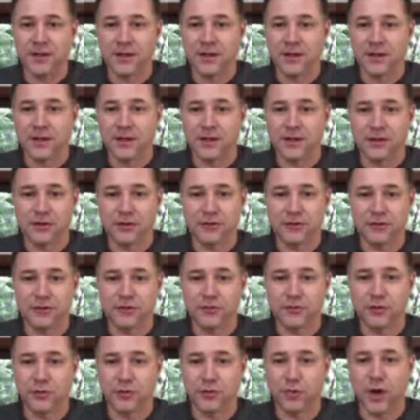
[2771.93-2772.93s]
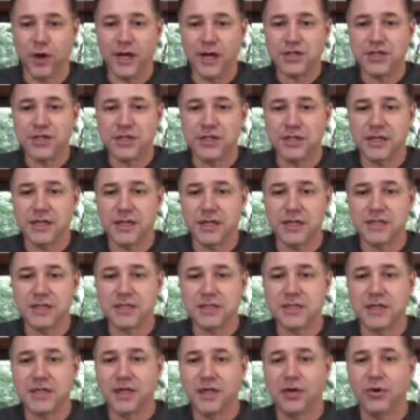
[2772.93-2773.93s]
If you're watching
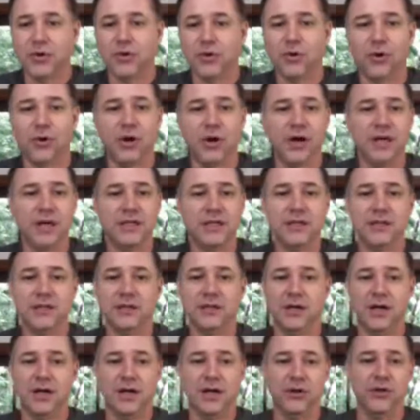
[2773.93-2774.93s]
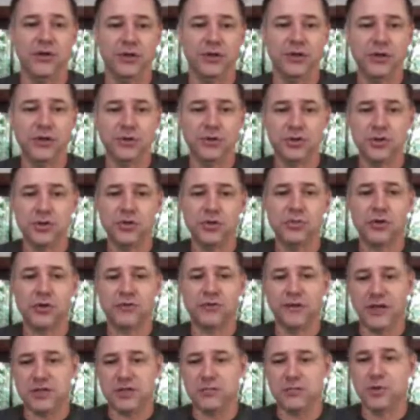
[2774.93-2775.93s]
this on YouTube or
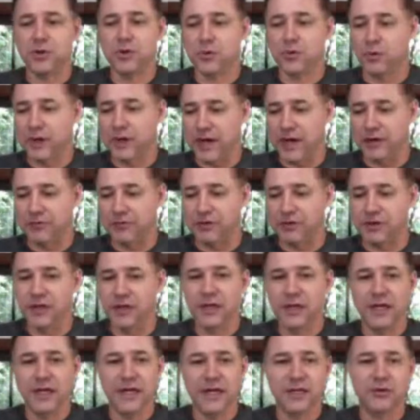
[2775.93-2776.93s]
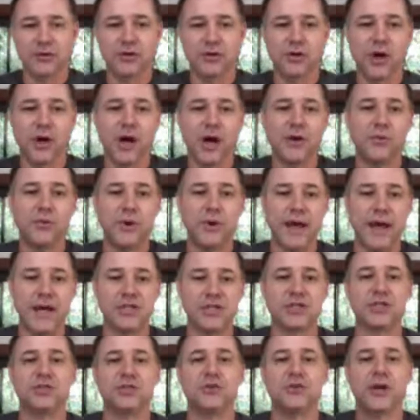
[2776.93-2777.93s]
Facebook or whatever, and you're not
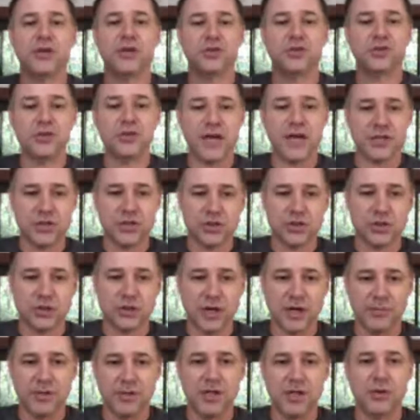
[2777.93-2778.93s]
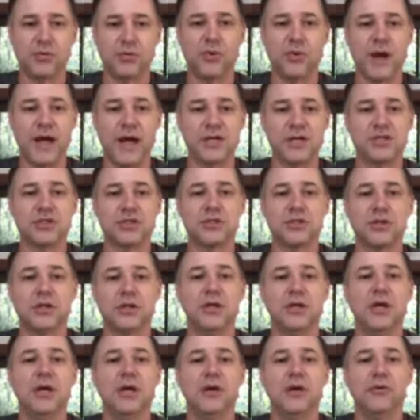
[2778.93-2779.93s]
registered, so I suggest you to come here,
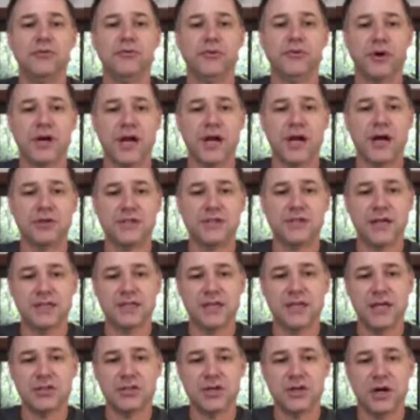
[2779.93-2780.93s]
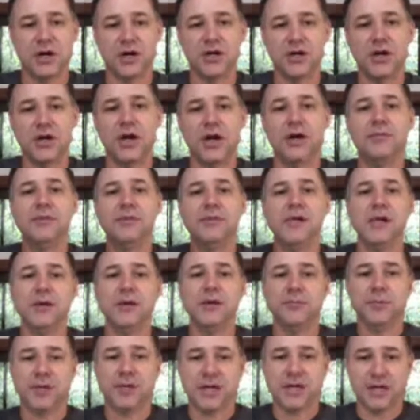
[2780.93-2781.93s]
register for cloudtechdays.com,
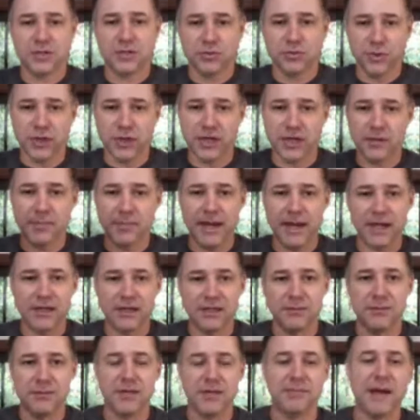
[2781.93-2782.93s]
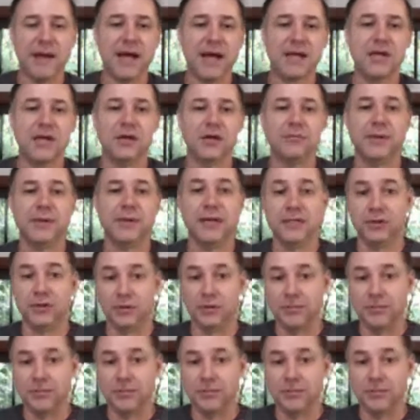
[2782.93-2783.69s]
because we're going to be back here on Monday.